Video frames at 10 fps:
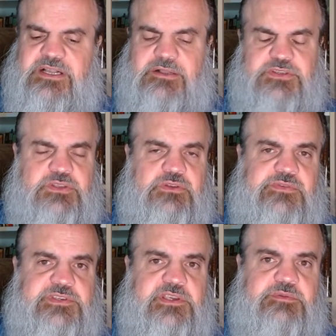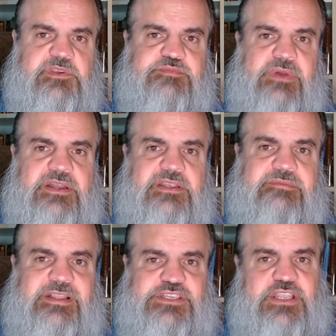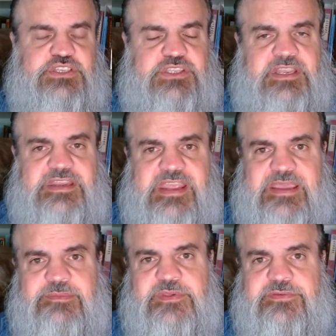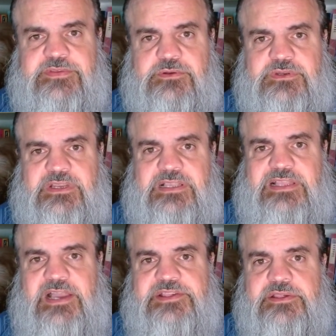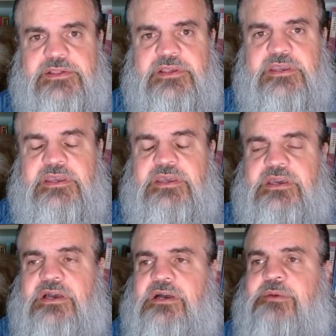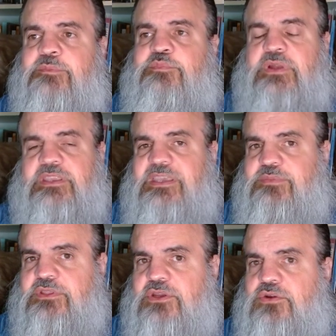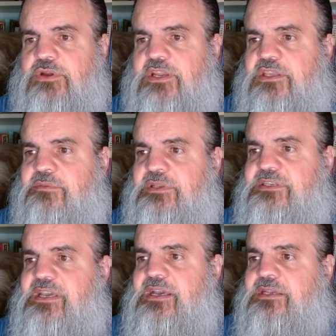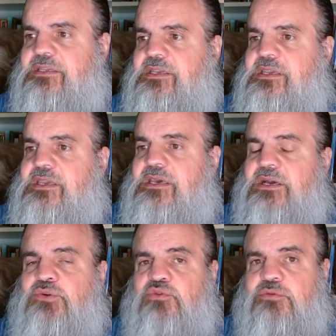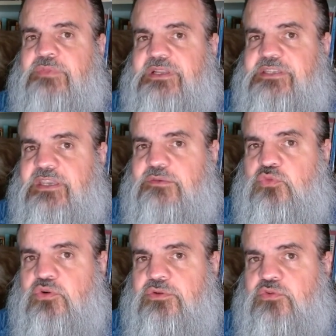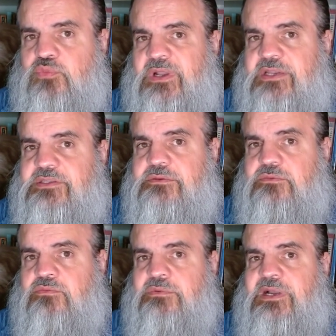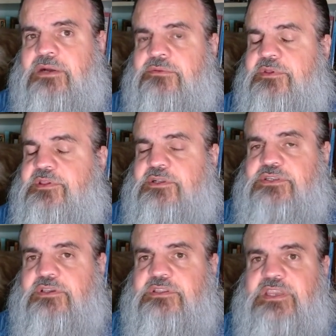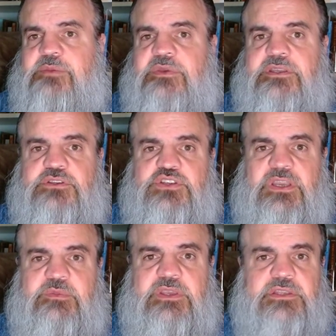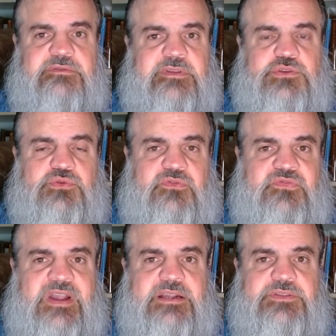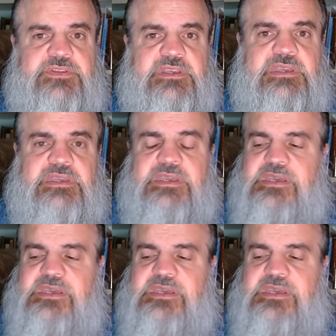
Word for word: colleges and universities responding by changing the names of certain classes, um, by keeping the curriculum intact, uh, or it might take a more direct route, such as naming and shaming individual faculty.